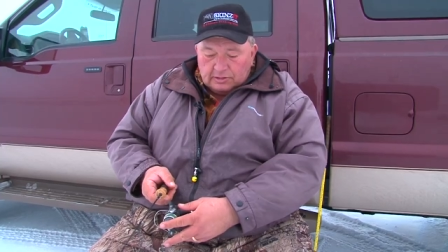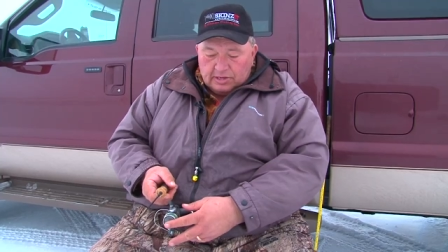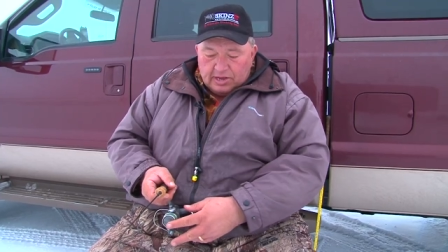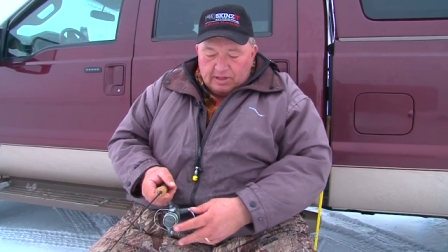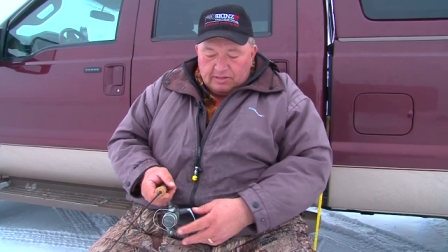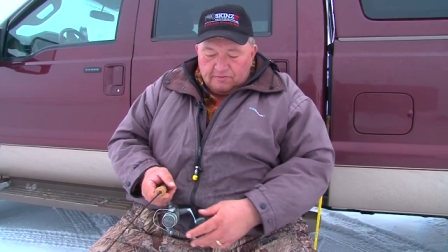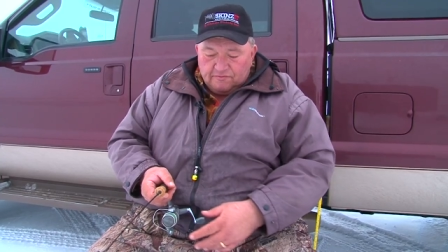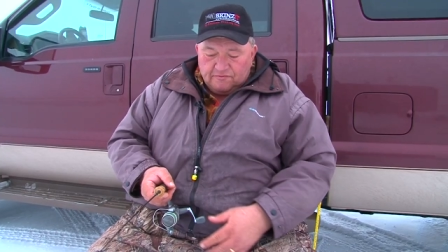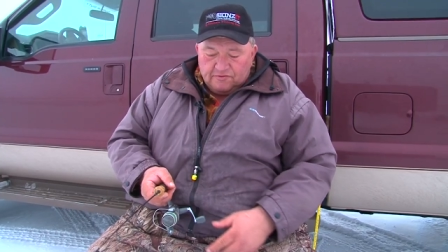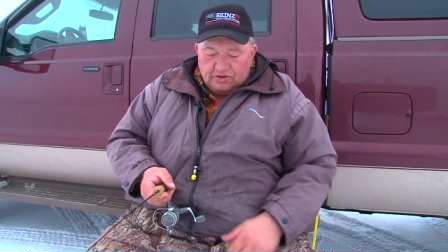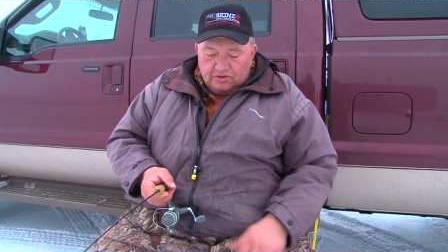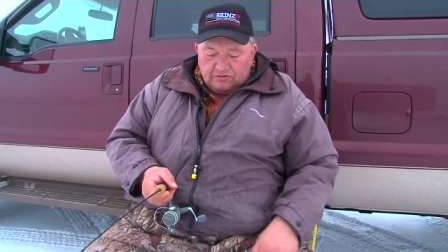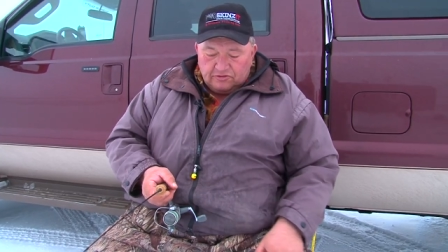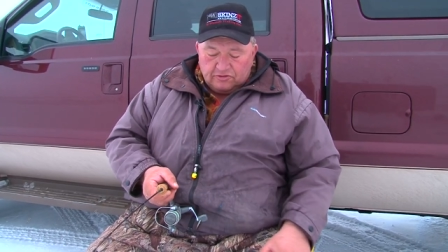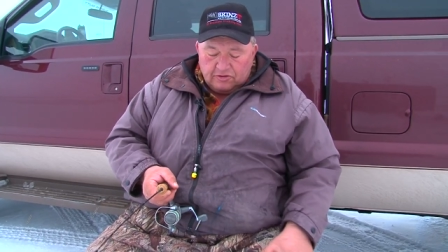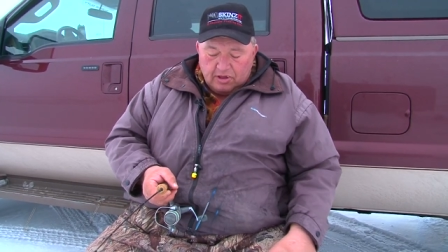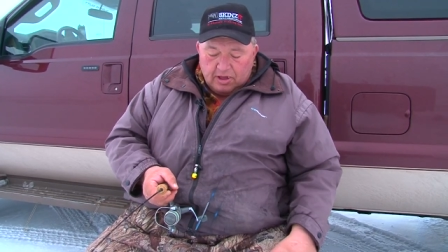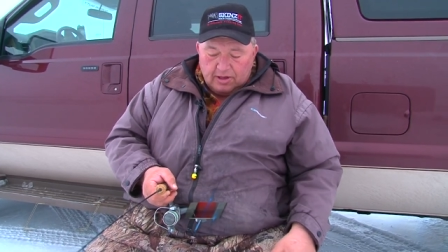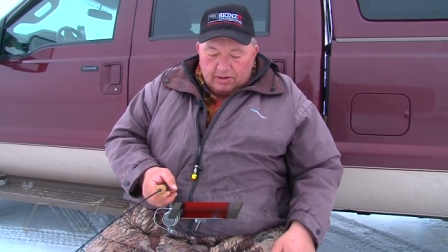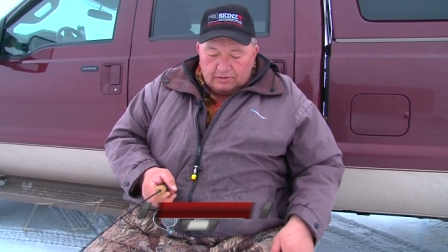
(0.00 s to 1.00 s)
Yeah, the
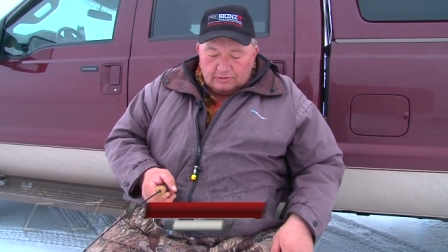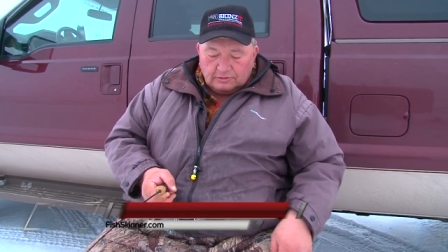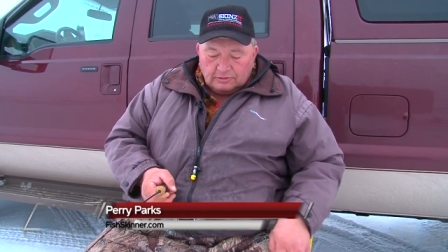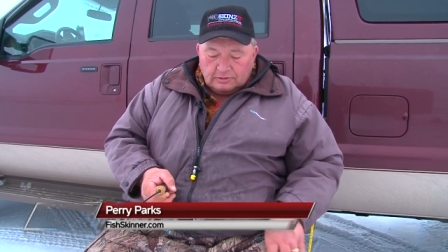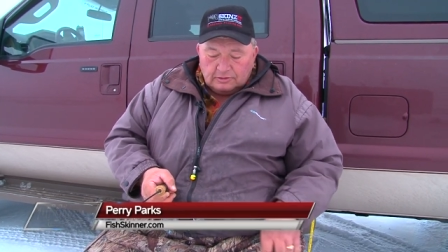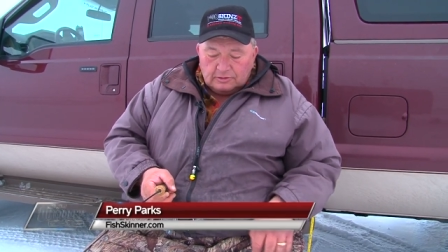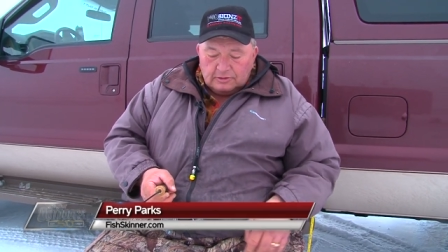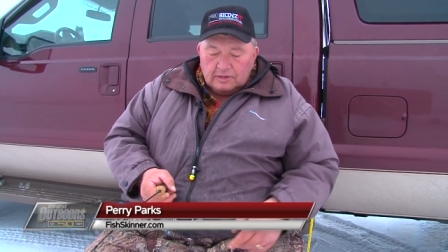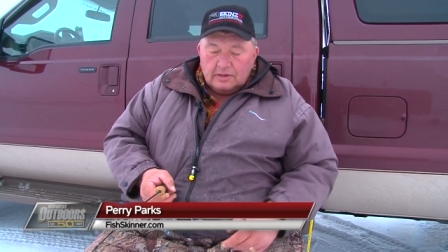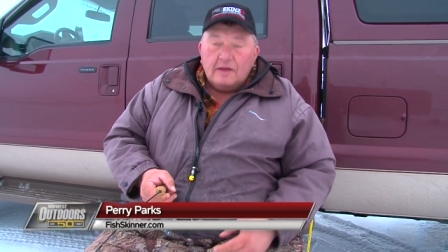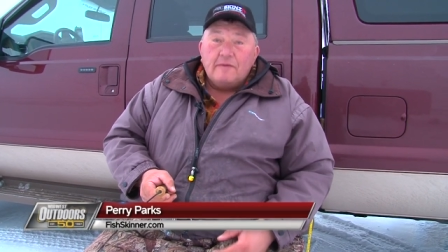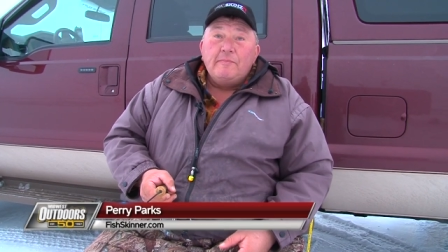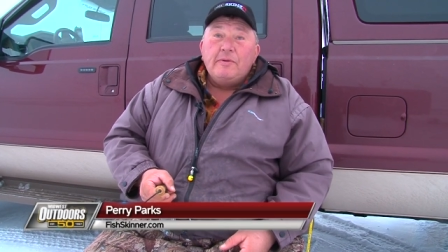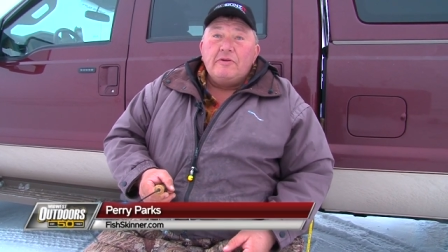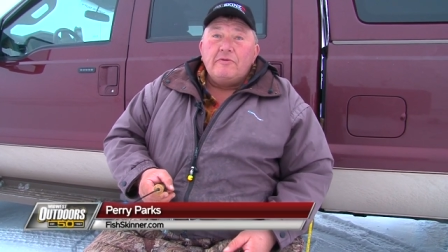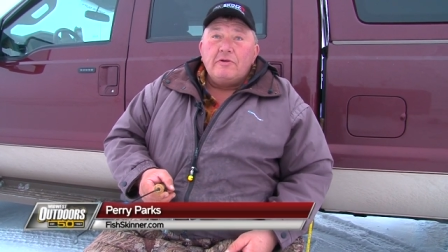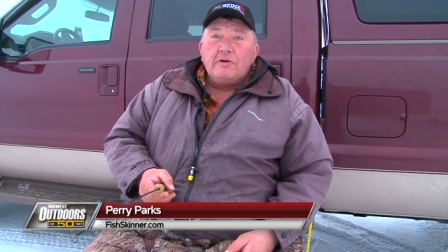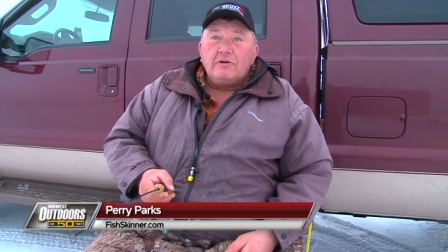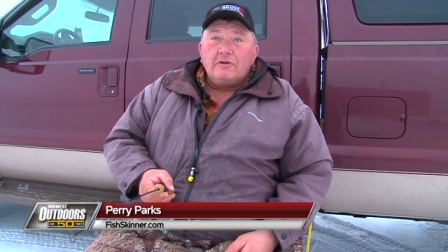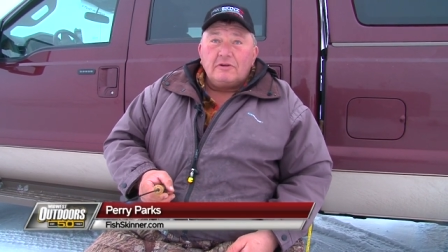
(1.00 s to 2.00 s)
fish uh, have
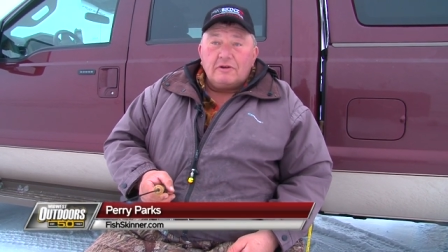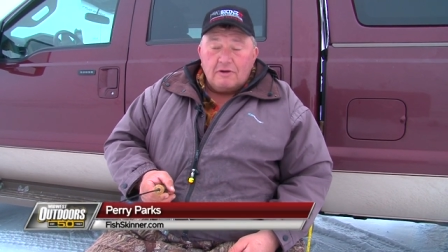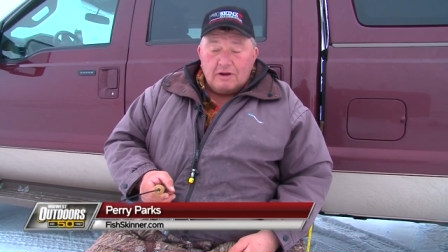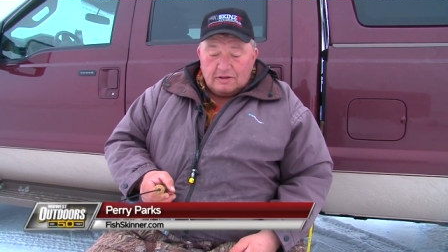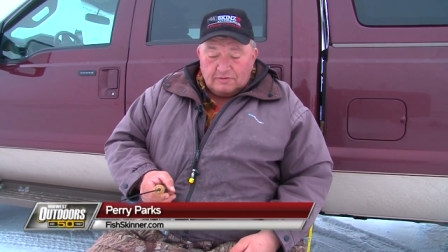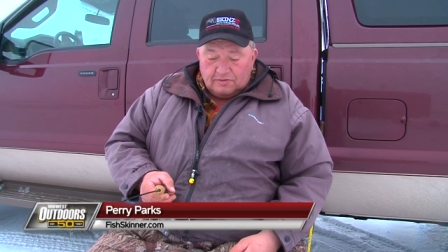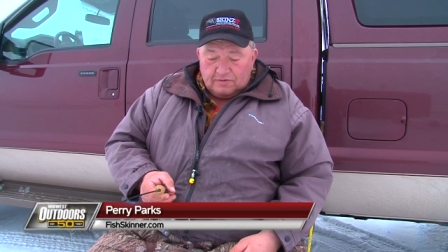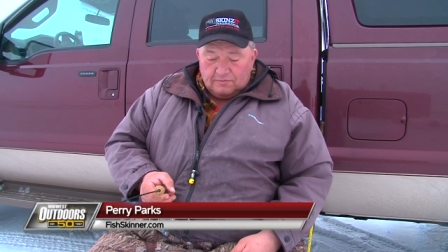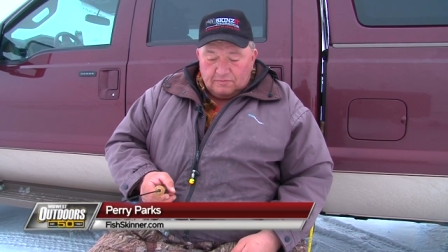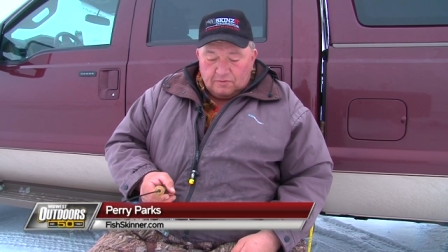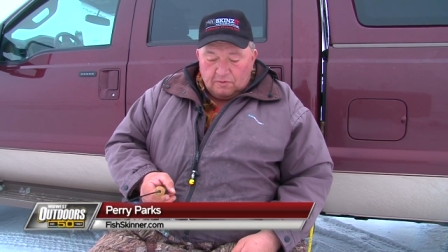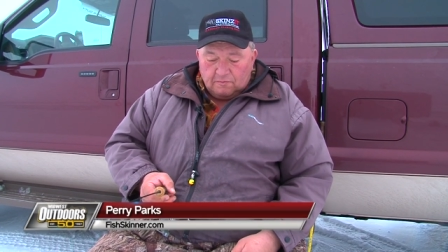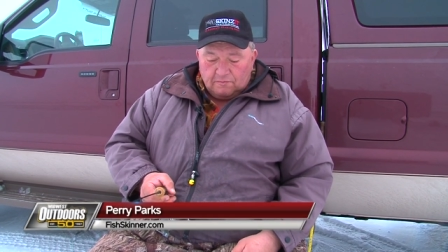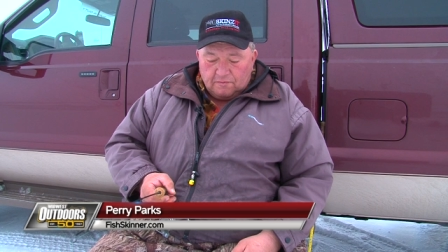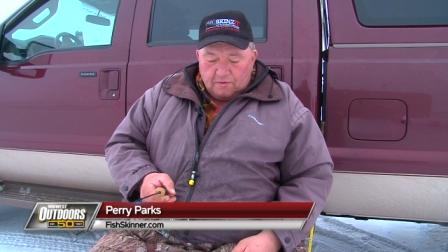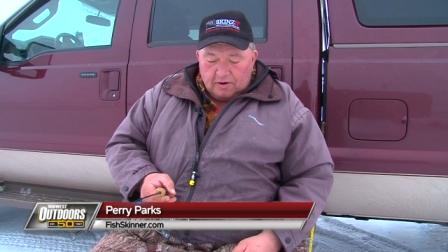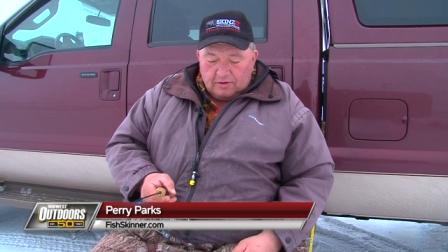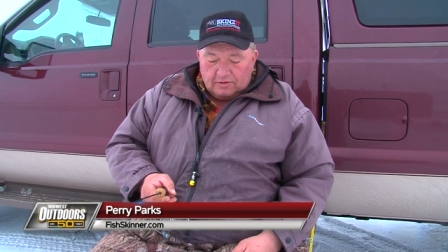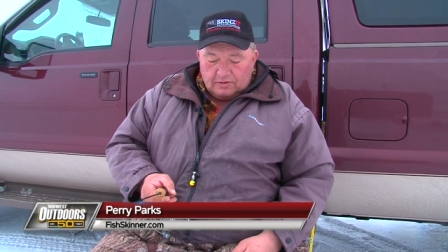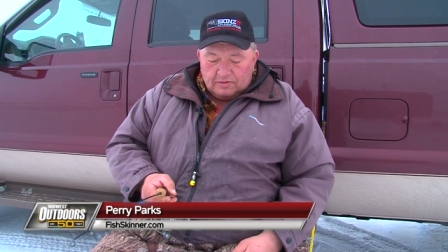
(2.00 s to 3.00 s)
been real aggressive so
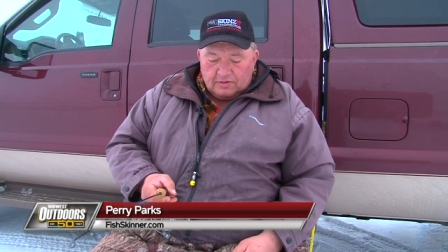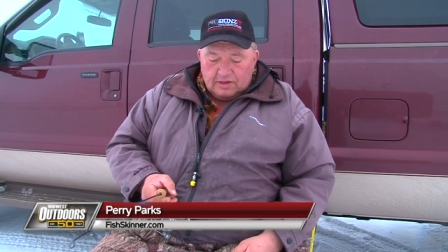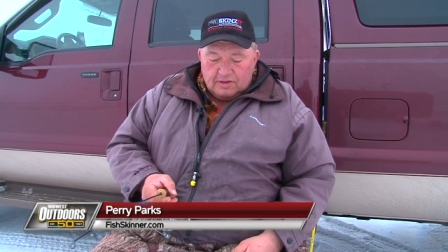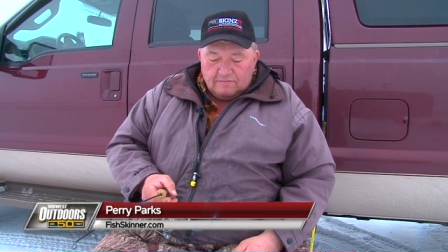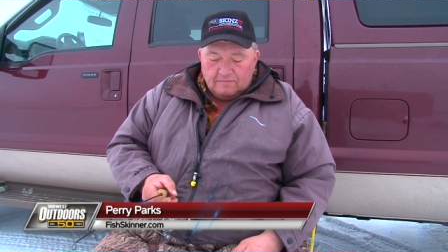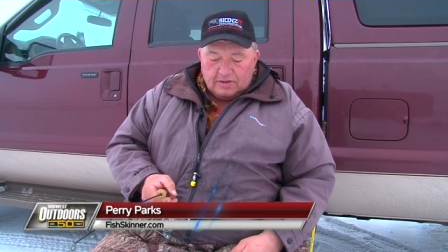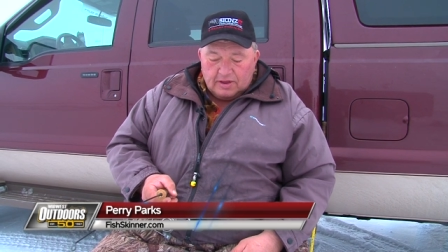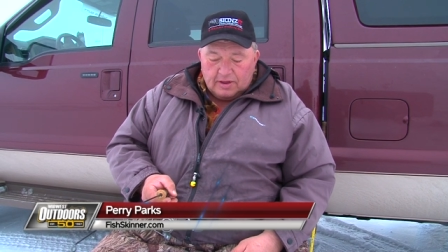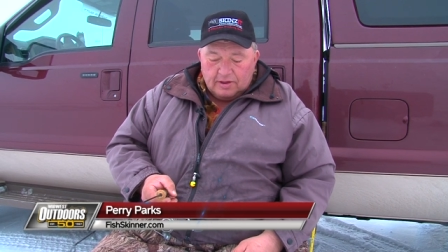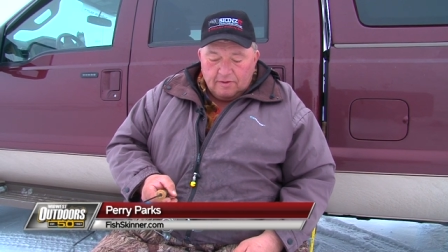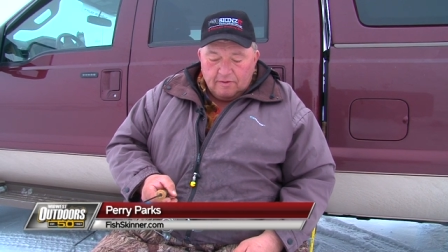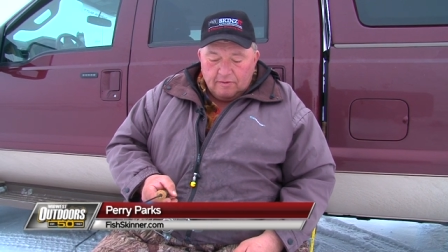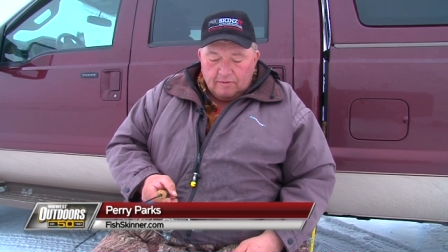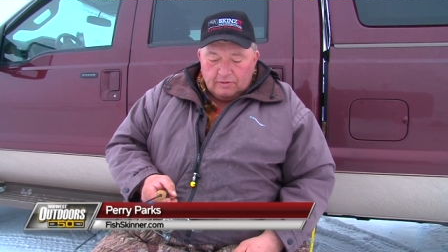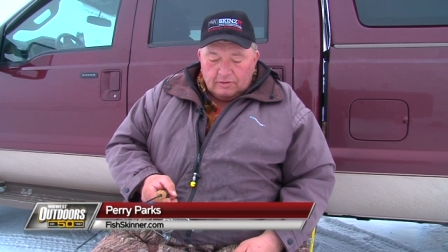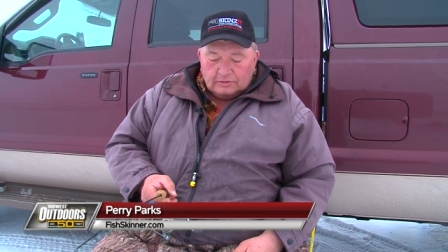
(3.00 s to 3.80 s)
far this evening.